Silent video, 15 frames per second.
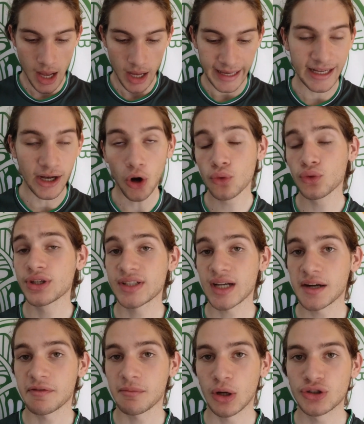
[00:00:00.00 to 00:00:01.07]
he only
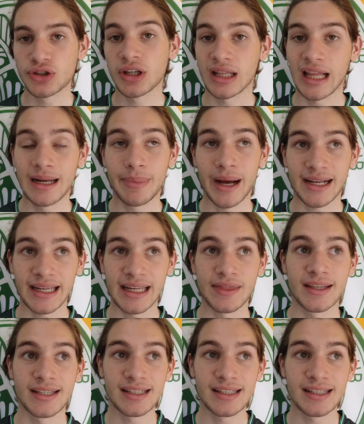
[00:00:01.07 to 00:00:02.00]
signed for Mönchengladbach in the